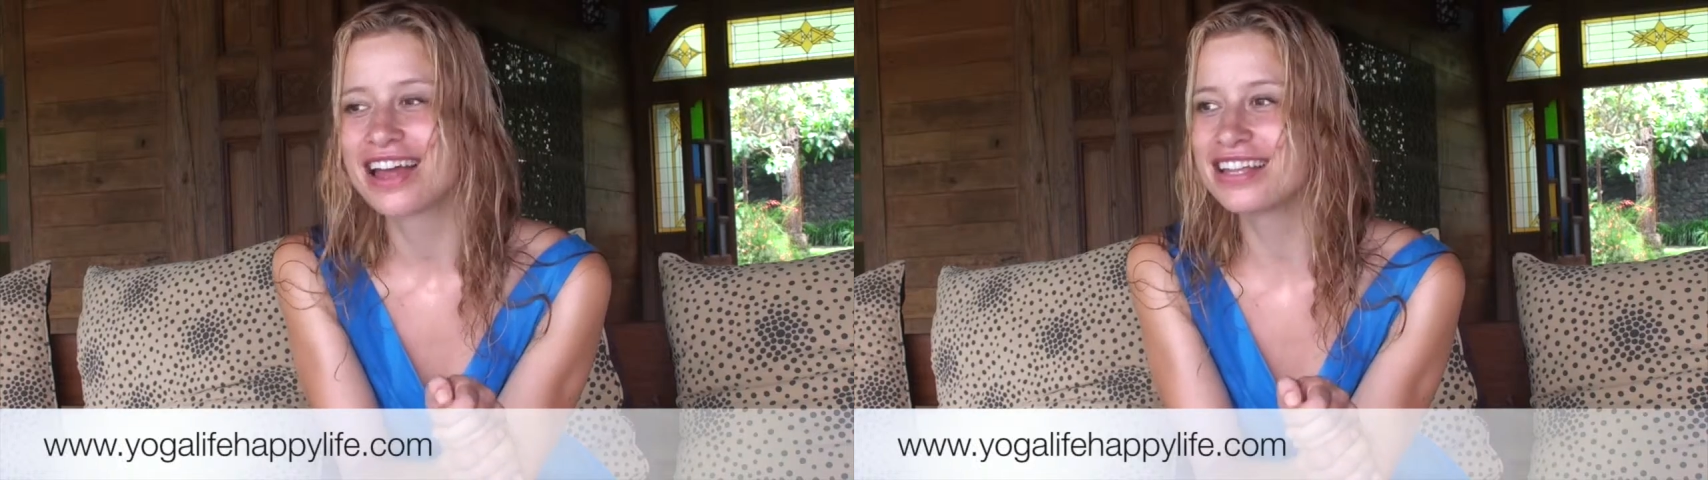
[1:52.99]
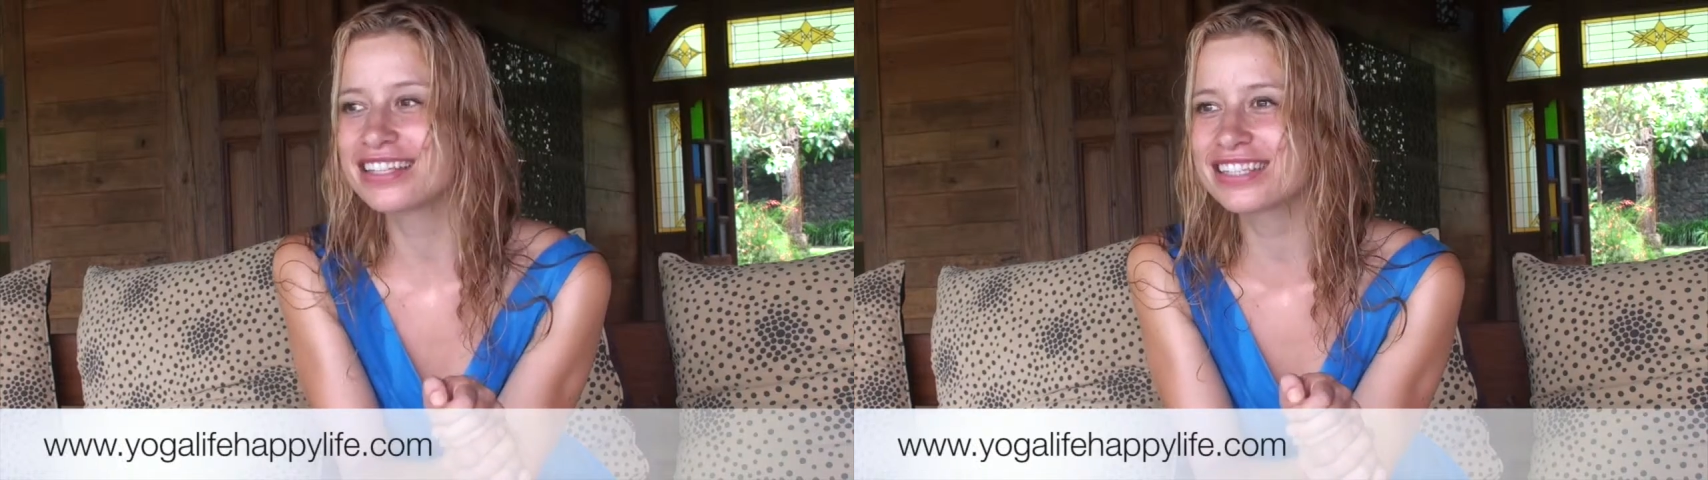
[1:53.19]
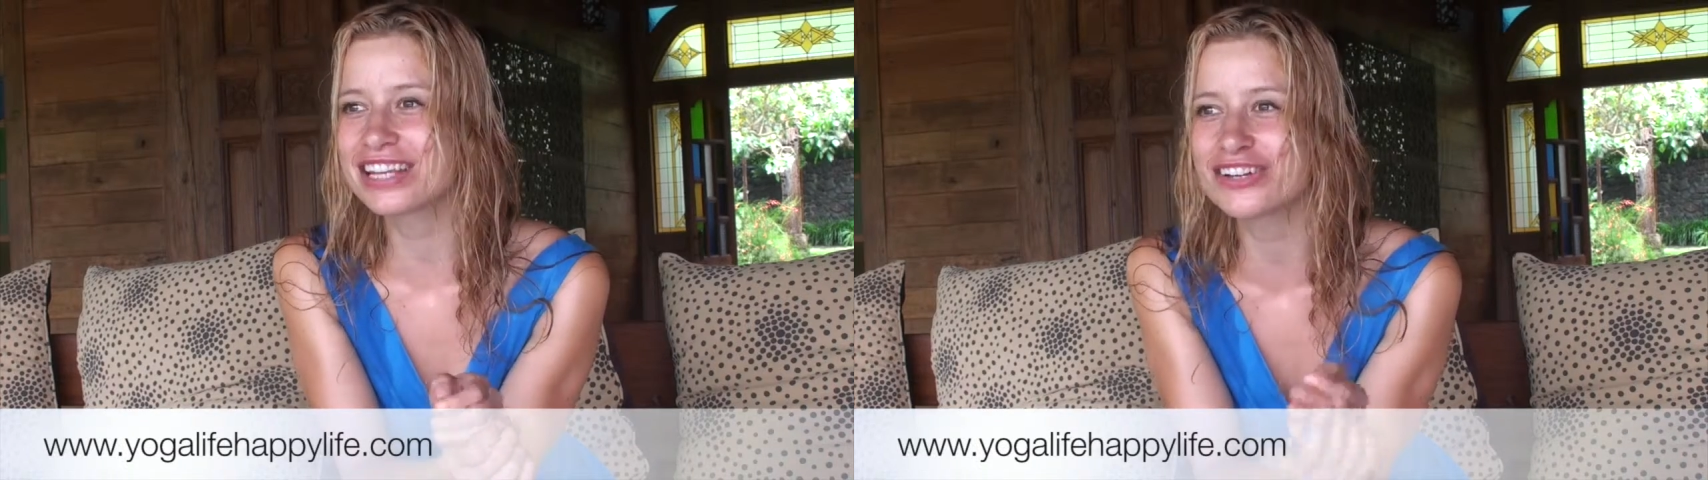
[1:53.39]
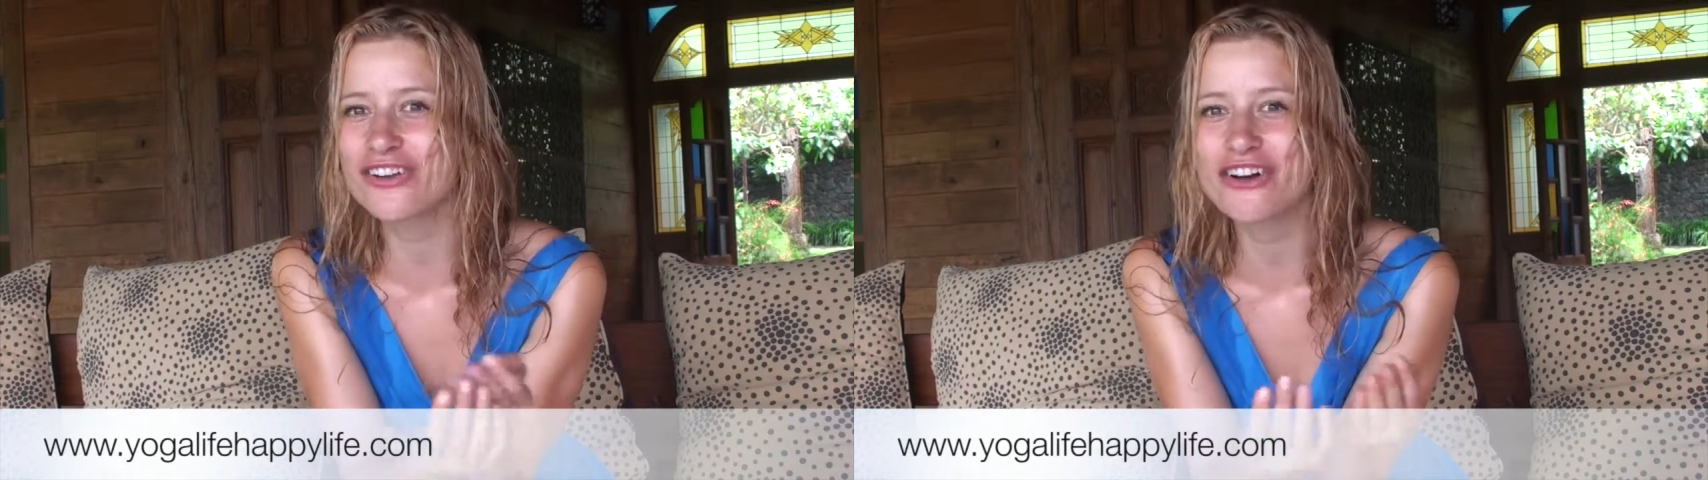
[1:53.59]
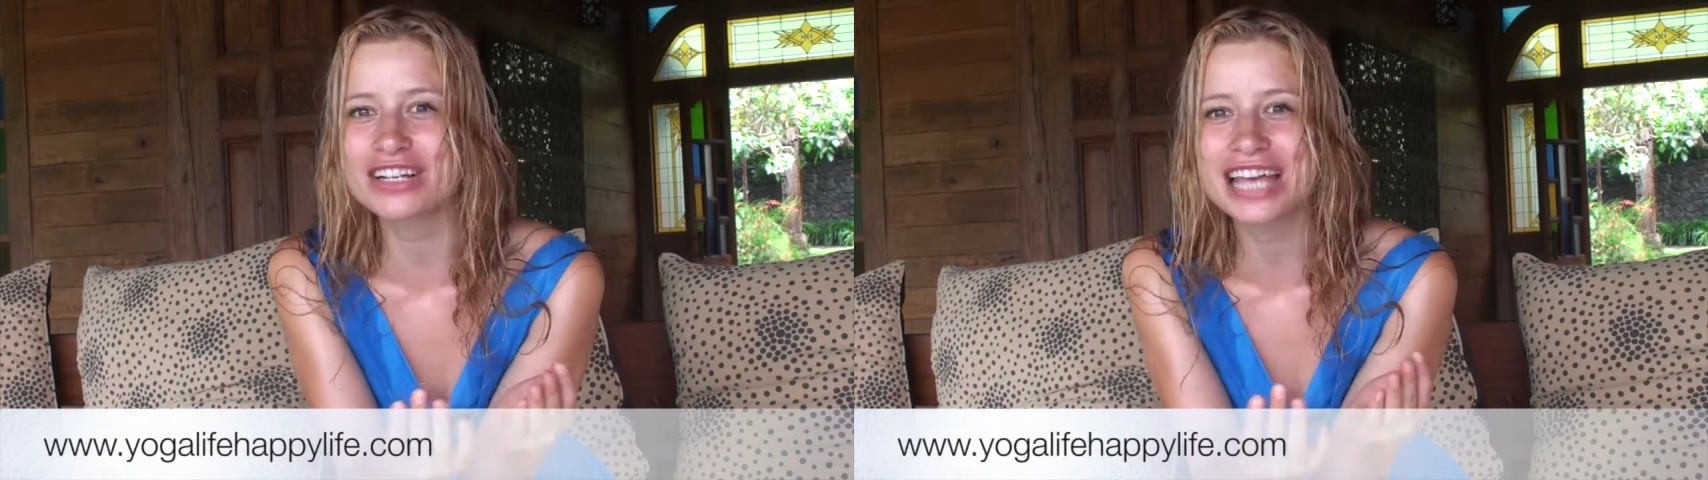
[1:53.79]
in such a
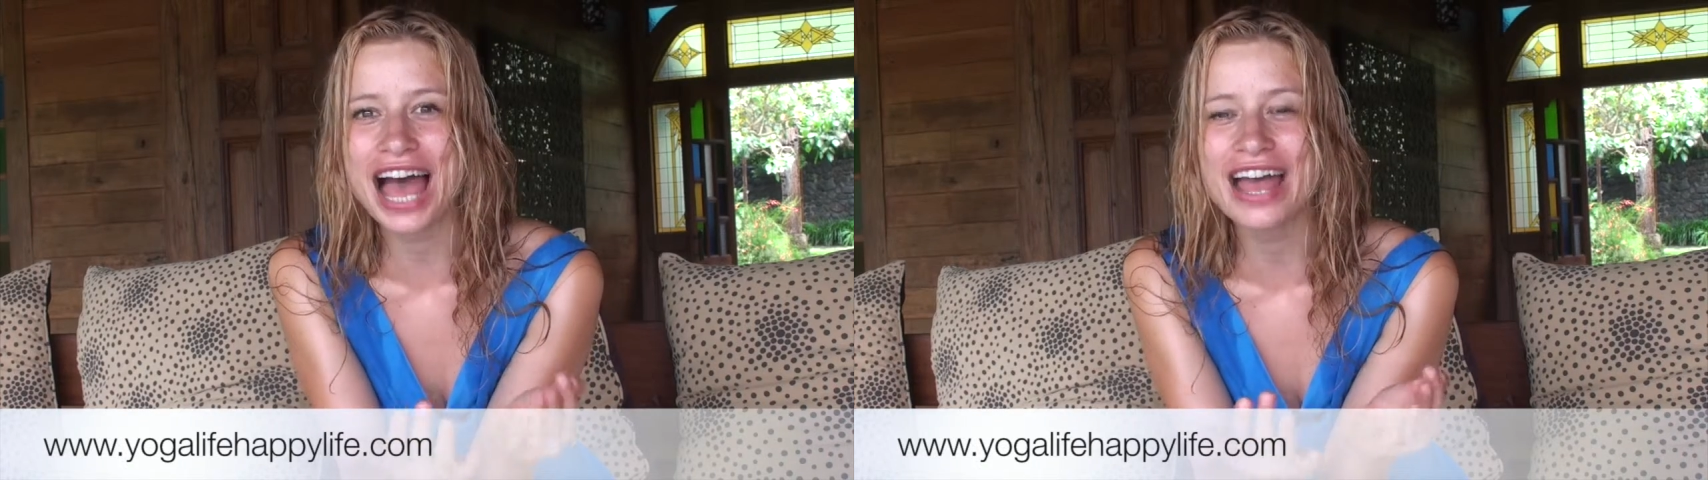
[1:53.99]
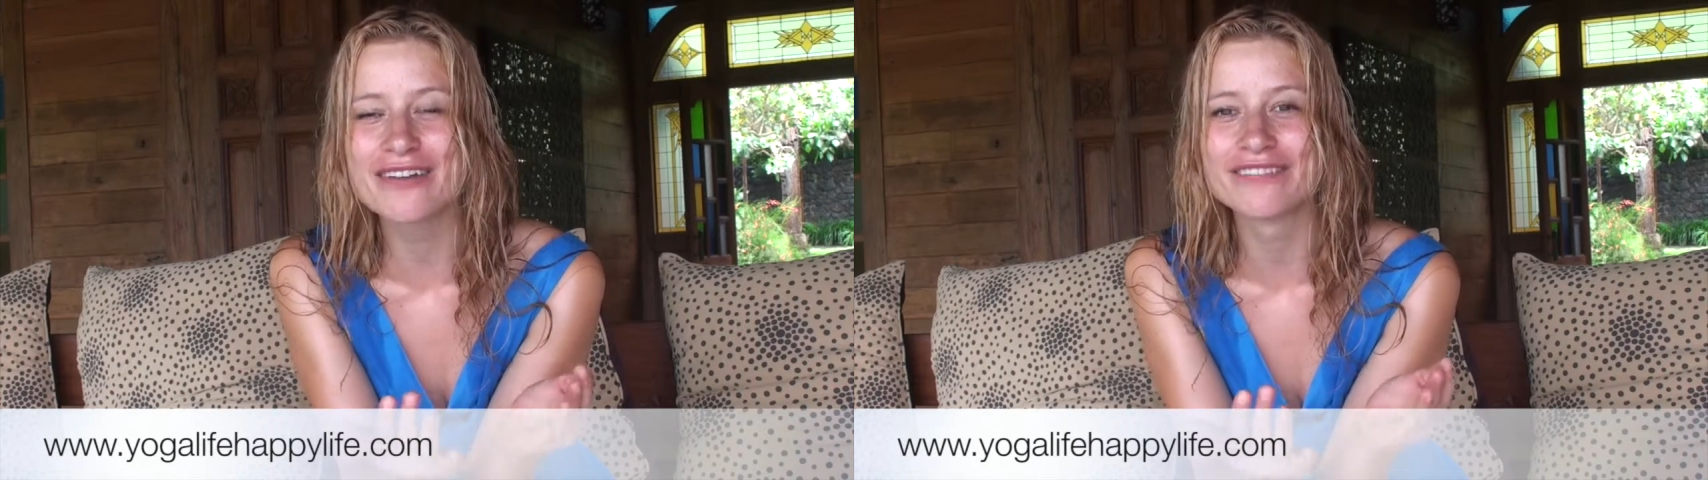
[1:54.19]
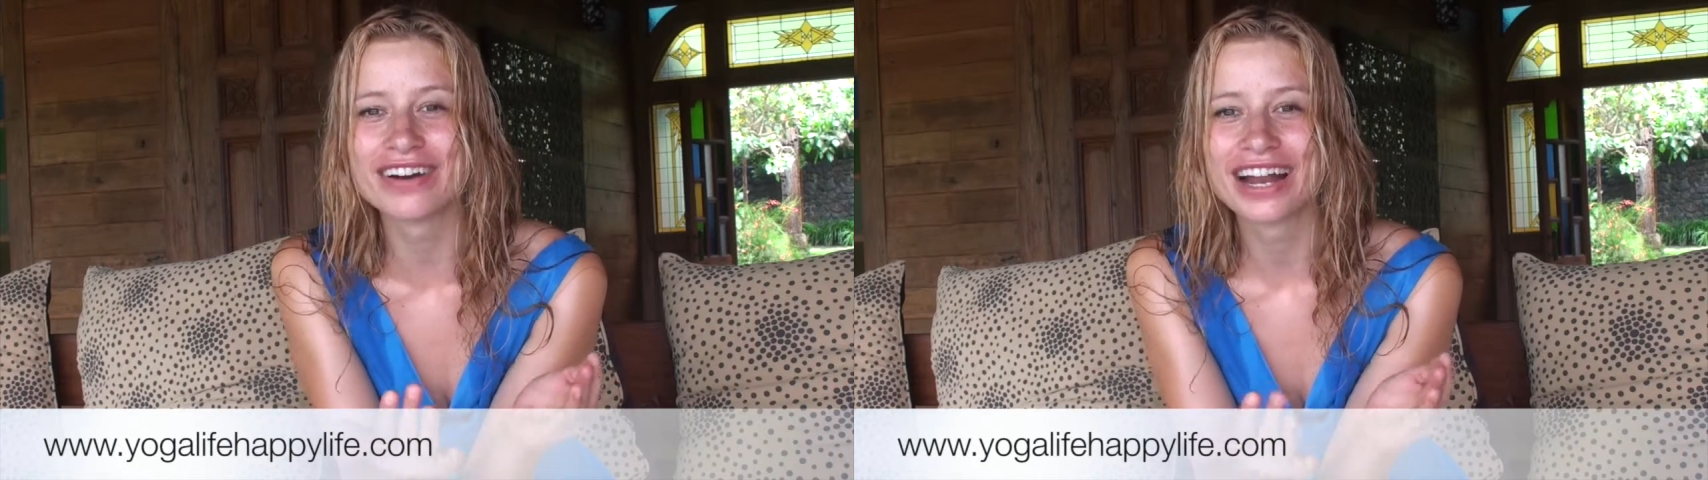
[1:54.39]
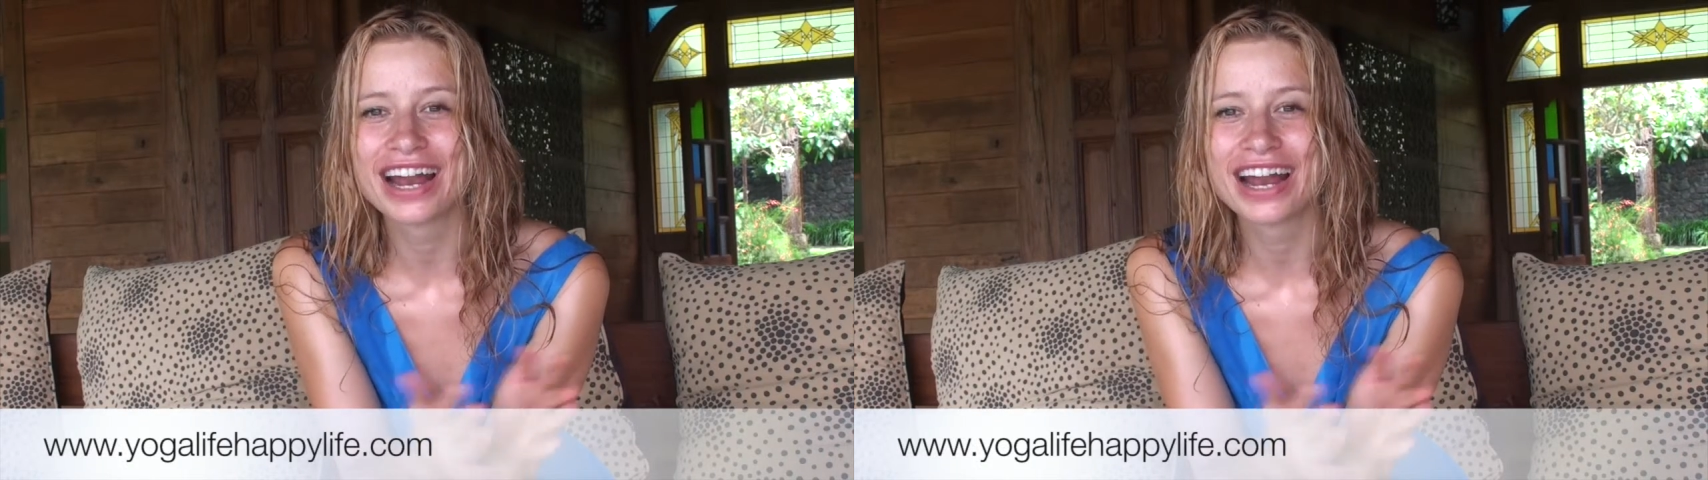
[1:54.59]
long time?